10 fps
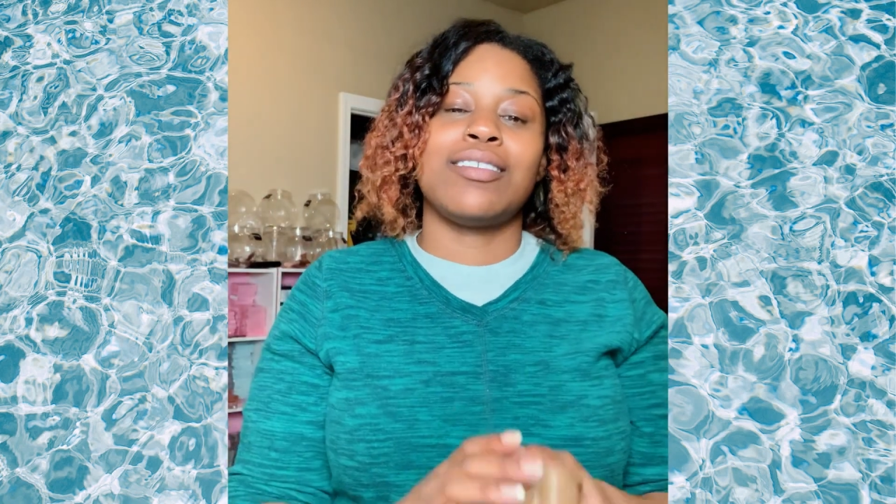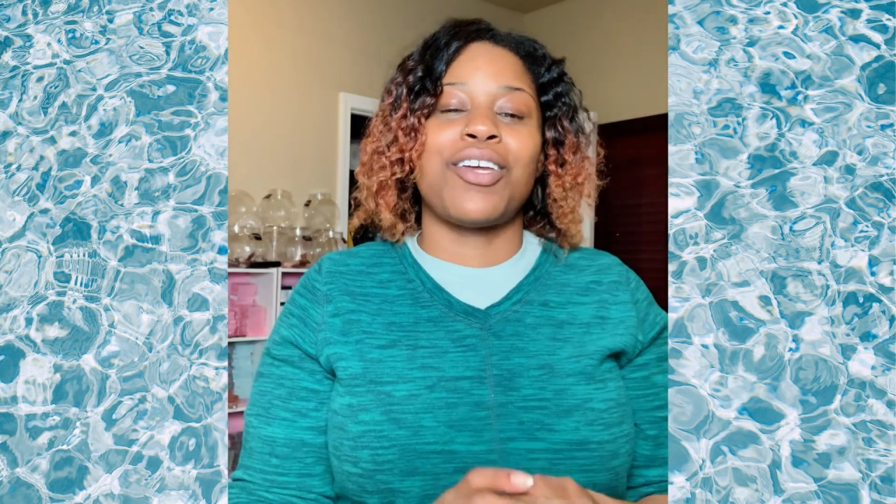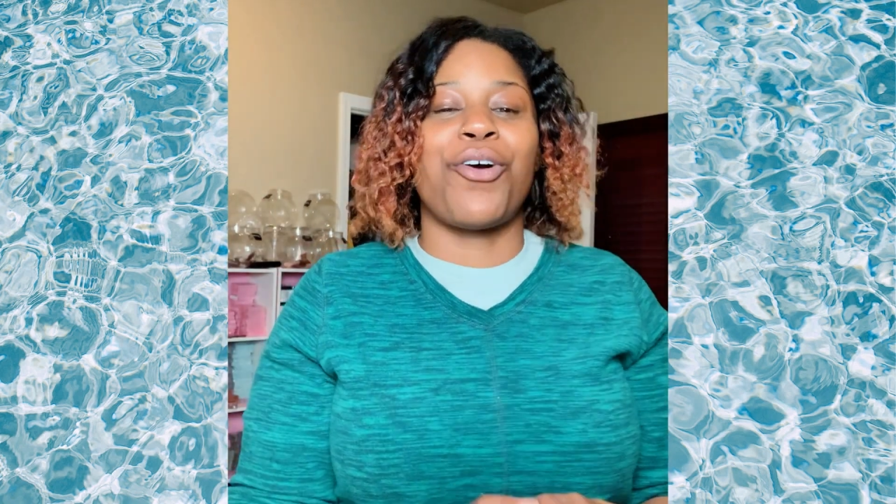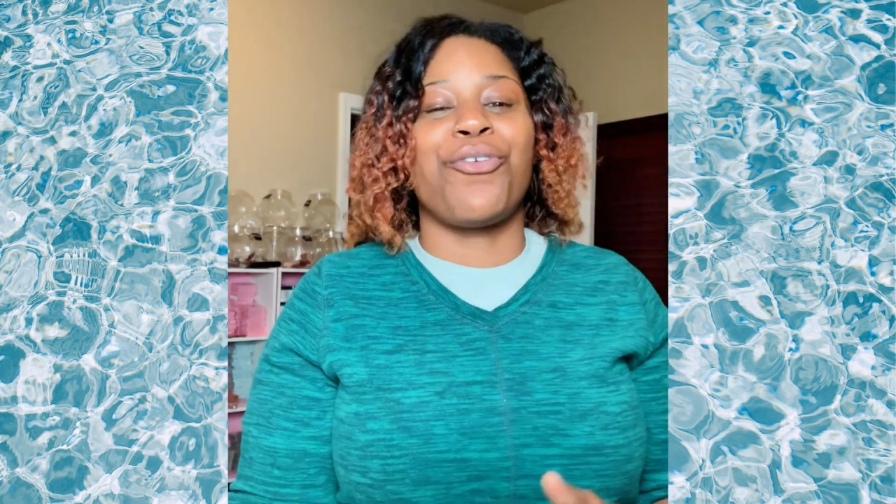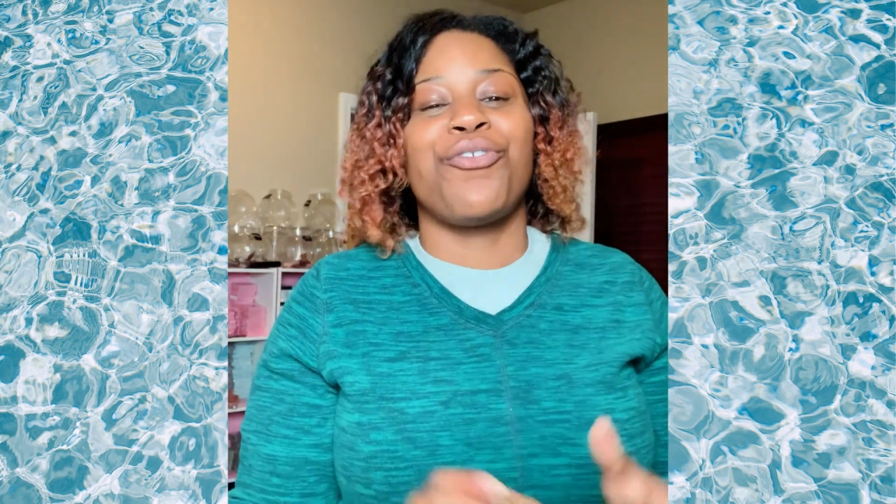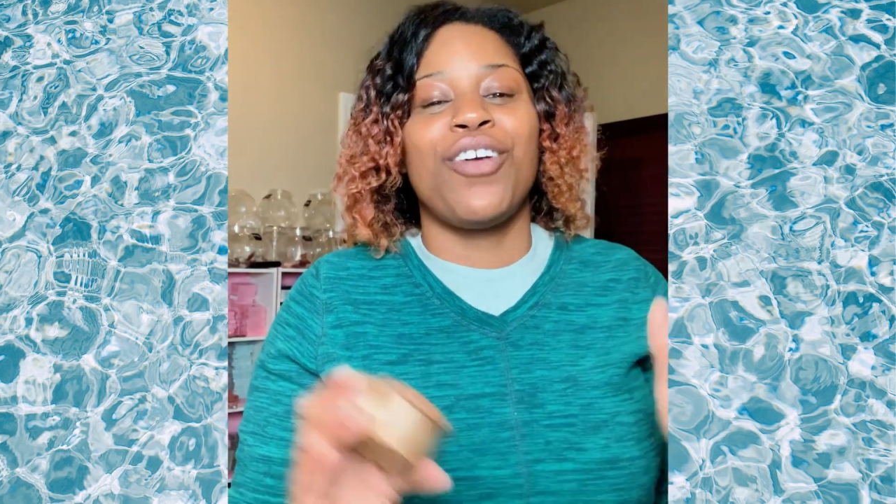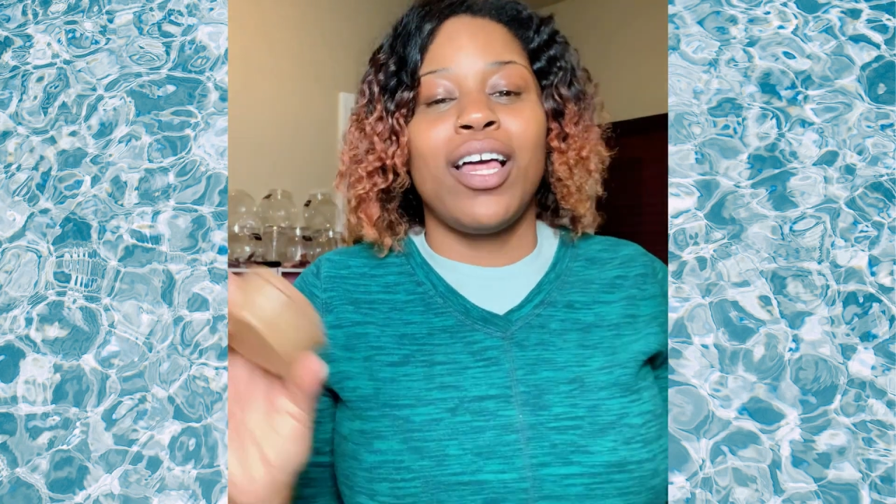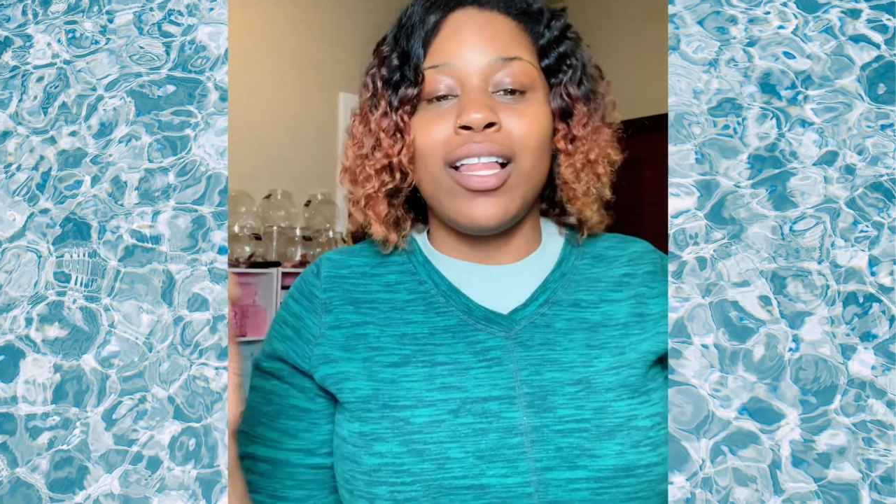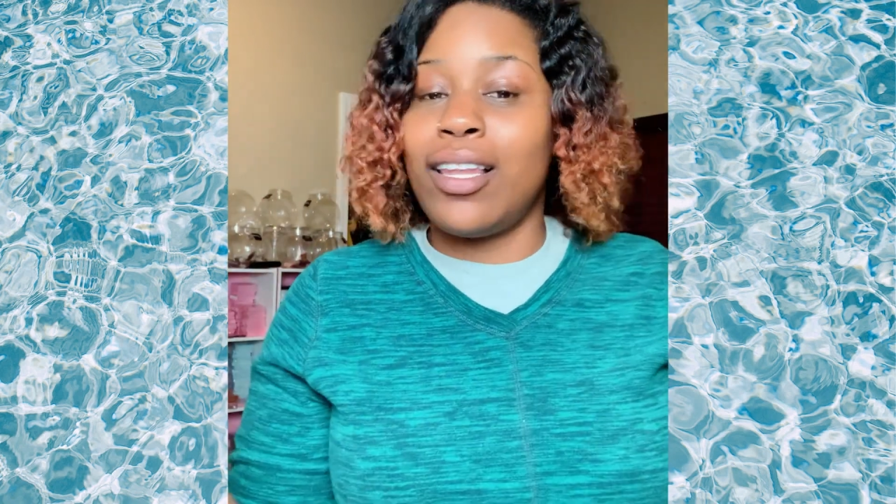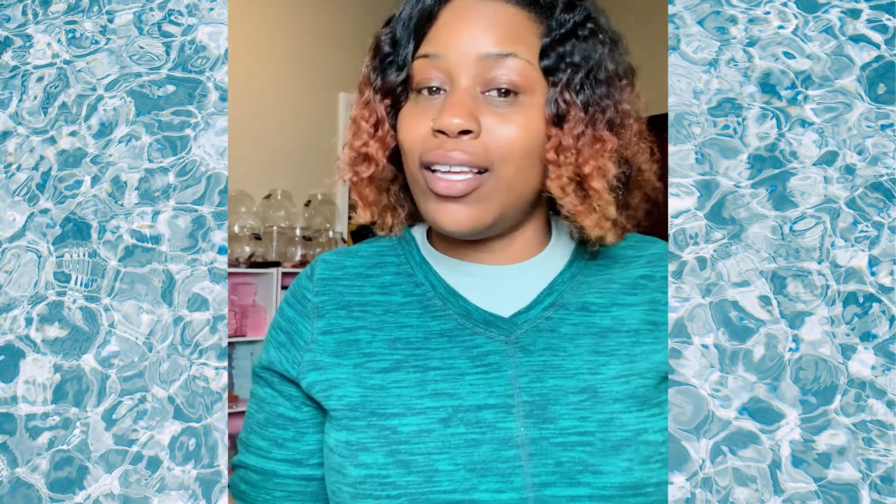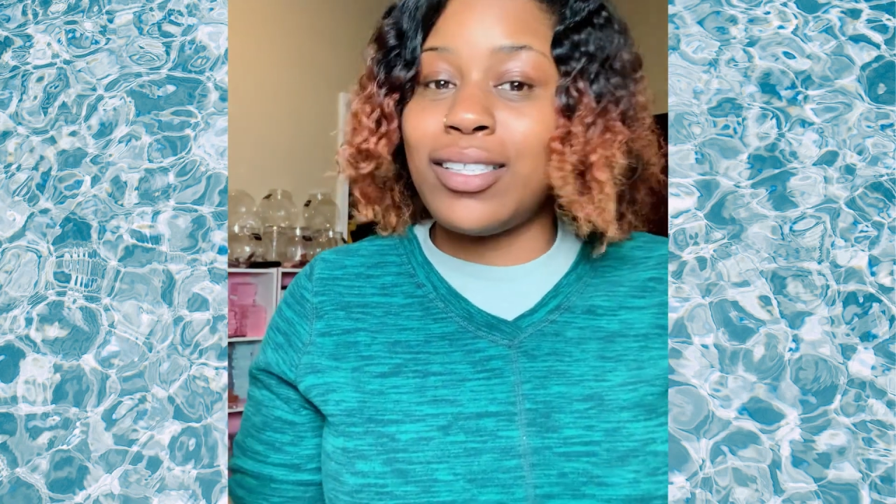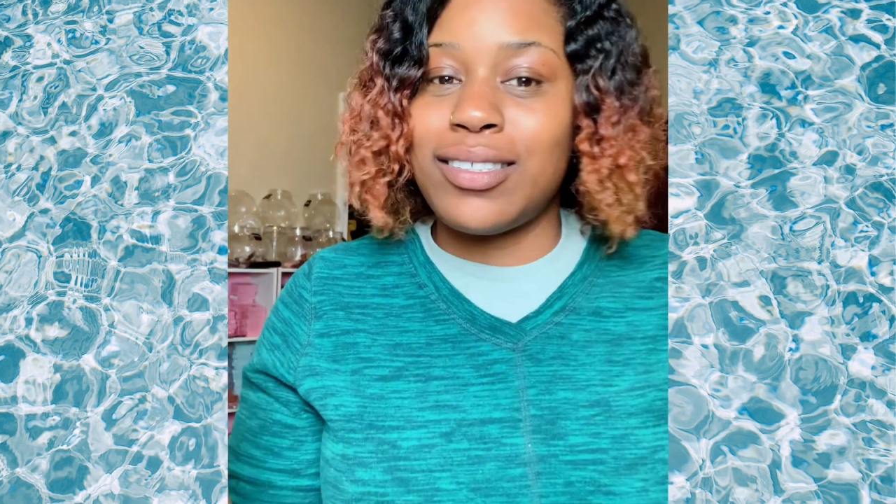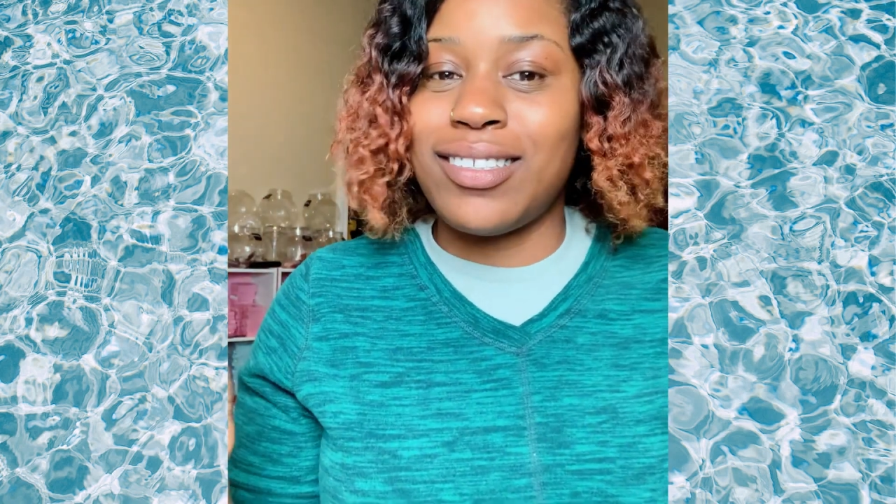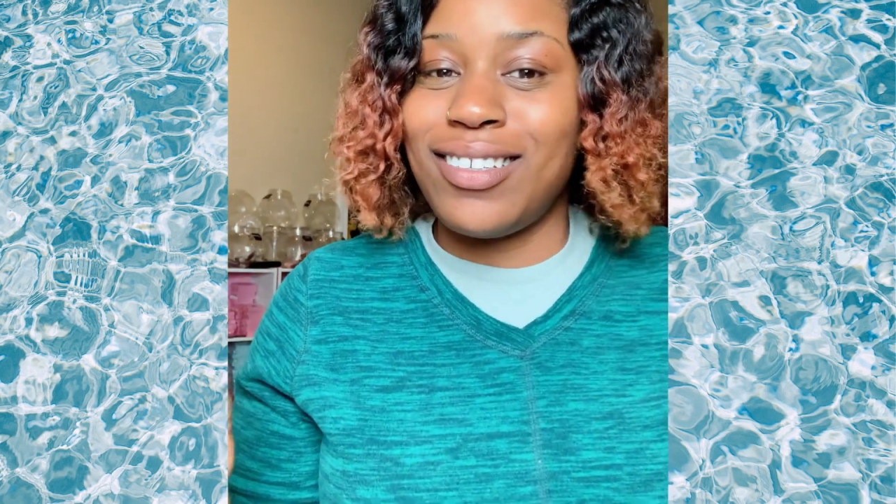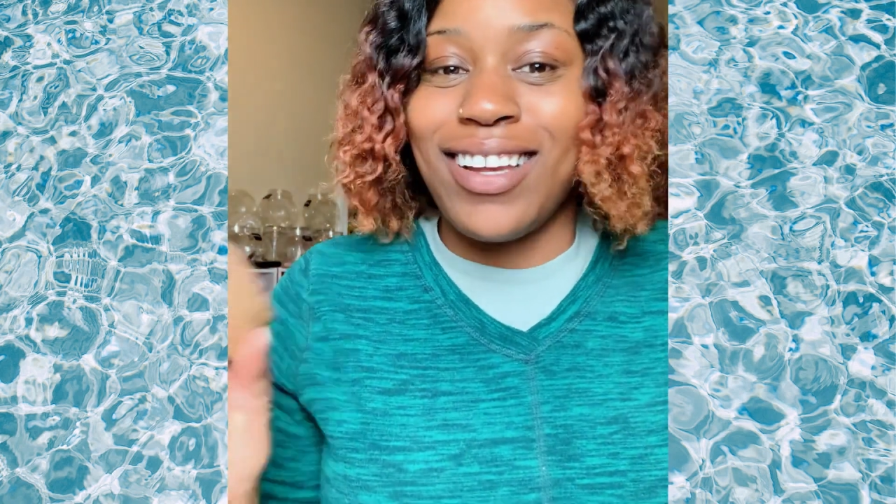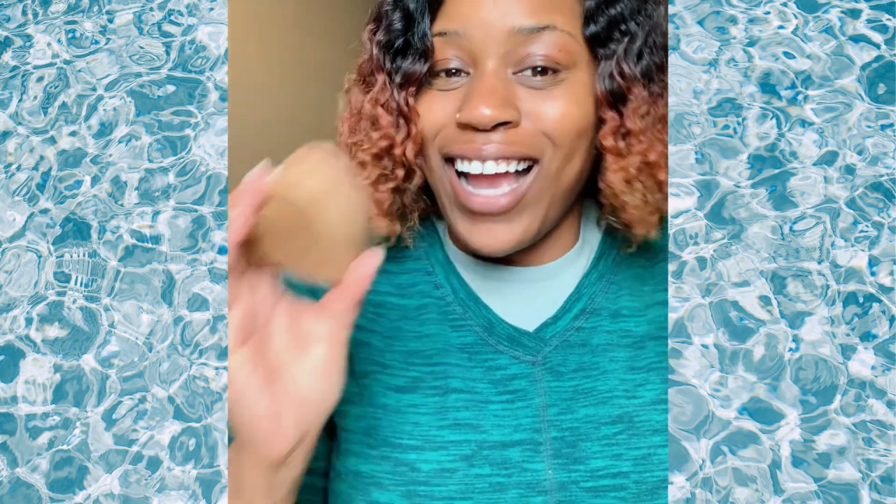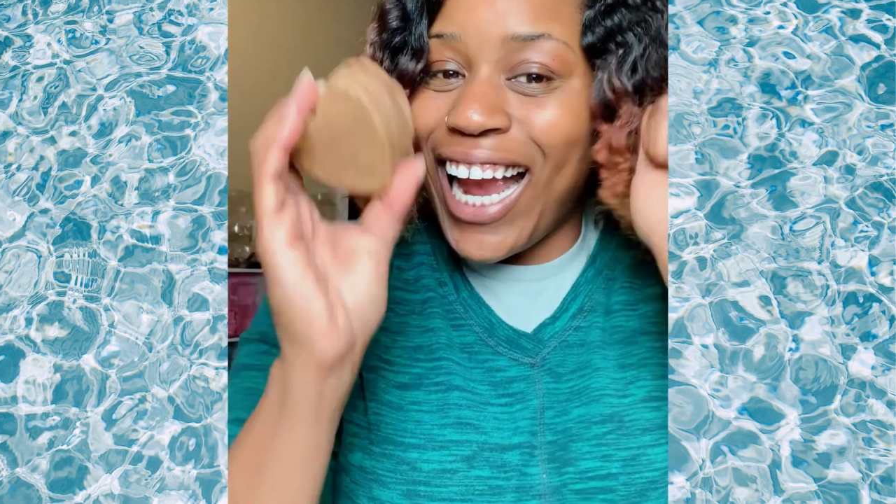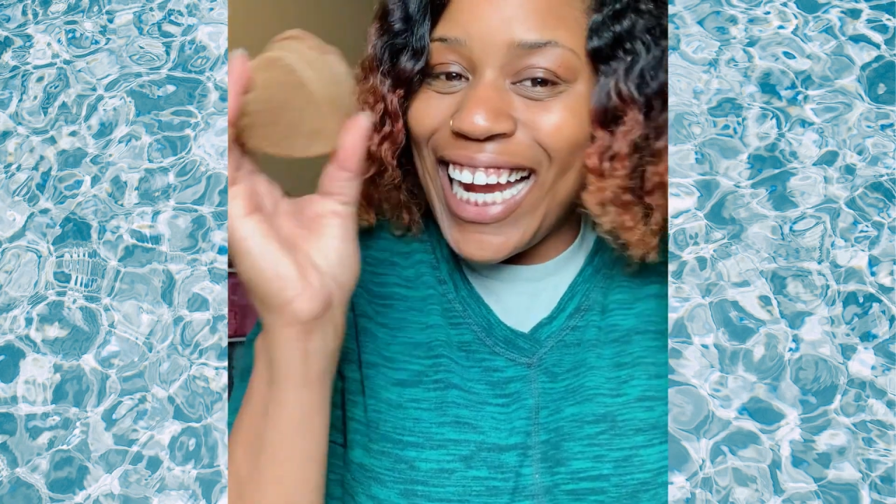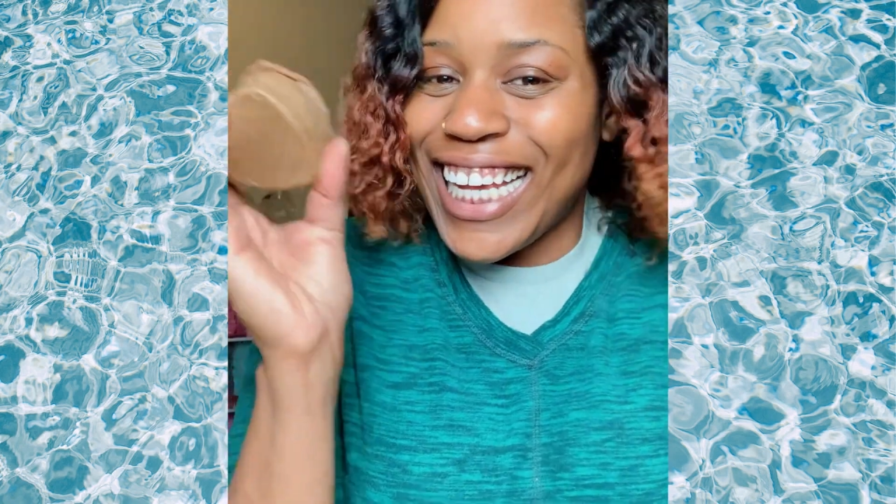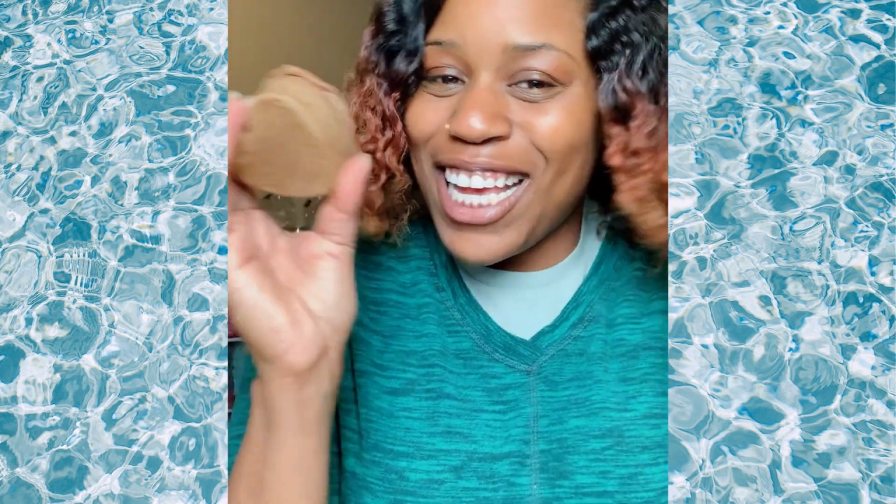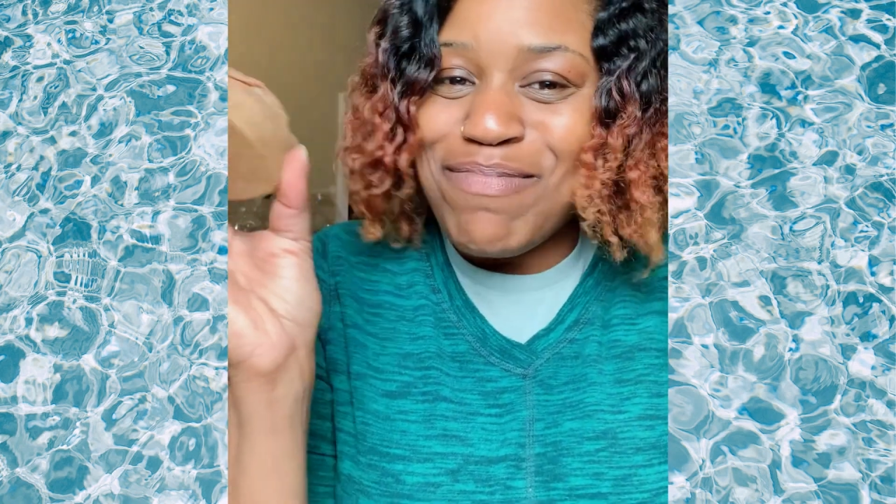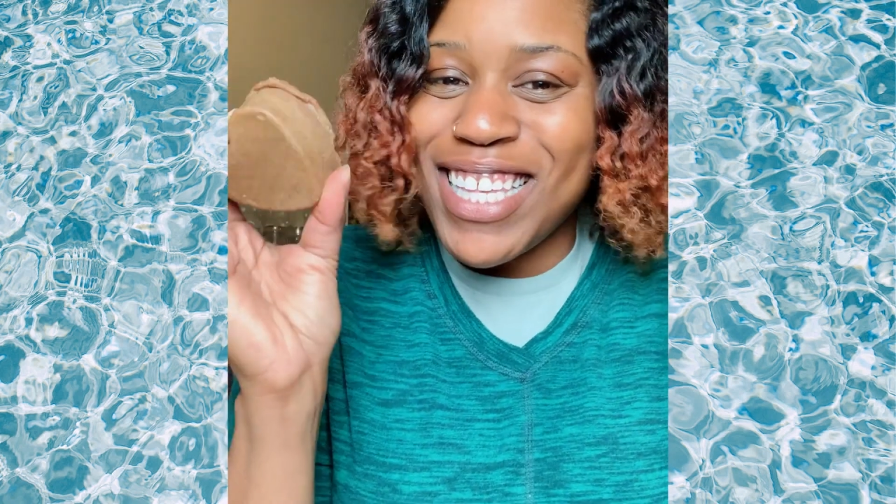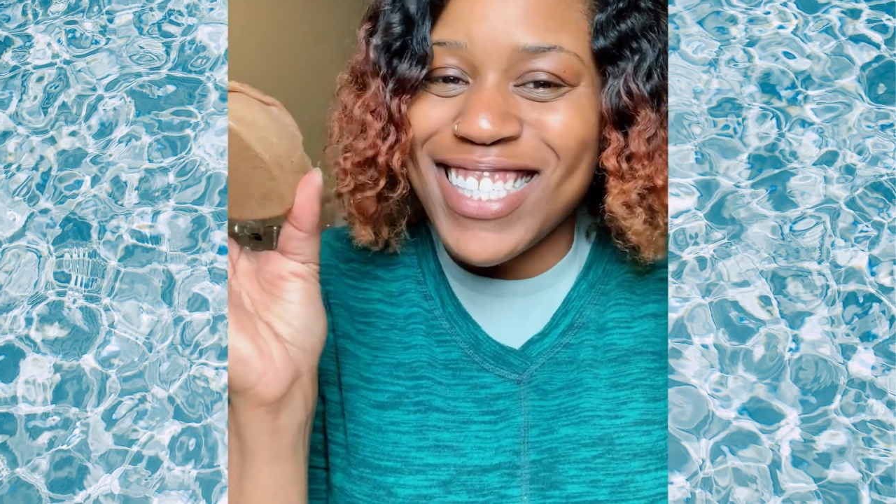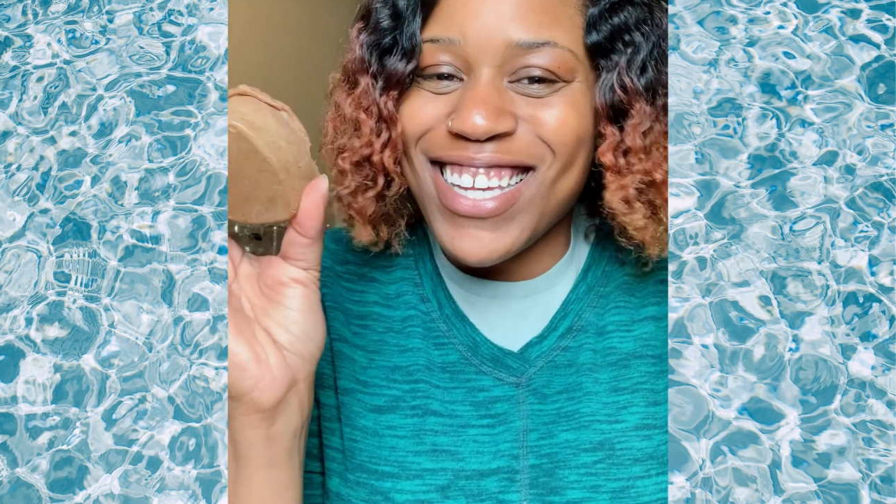So let's keep this